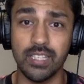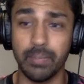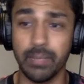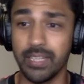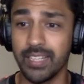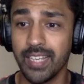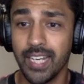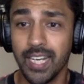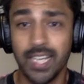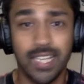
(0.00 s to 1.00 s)
mean,
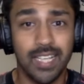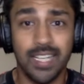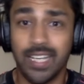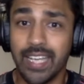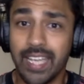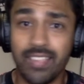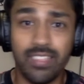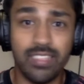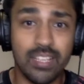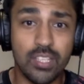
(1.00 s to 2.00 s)
again,
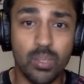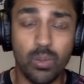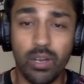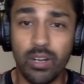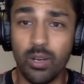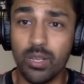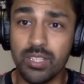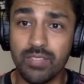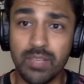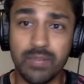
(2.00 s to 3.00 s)
thin squad, lots
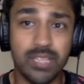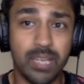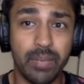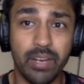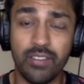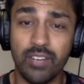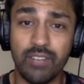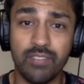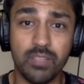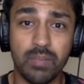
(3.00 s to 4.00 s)
of teams coming out of the
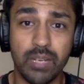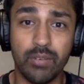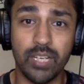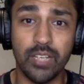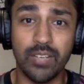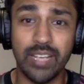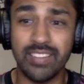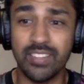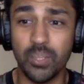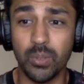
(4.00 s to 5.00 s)
rafters playing really good. I
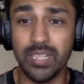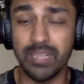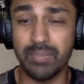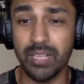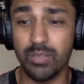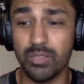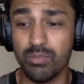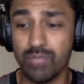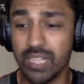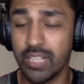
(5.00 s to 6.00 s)
think the only team that looks
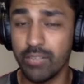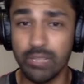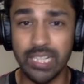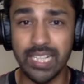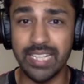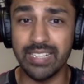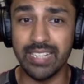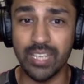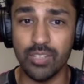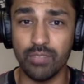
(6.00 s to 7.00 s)
really in
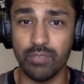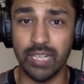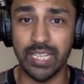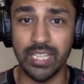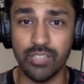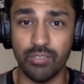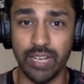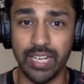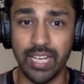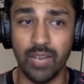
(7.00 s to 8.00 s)
danger of relegation
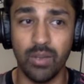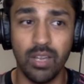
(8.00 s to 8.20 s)
right now